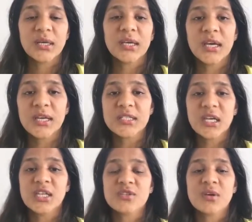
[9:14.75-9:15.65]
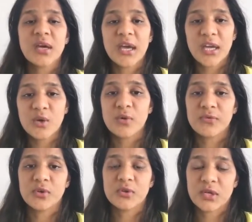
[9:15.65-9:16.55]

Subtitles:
get into the head of your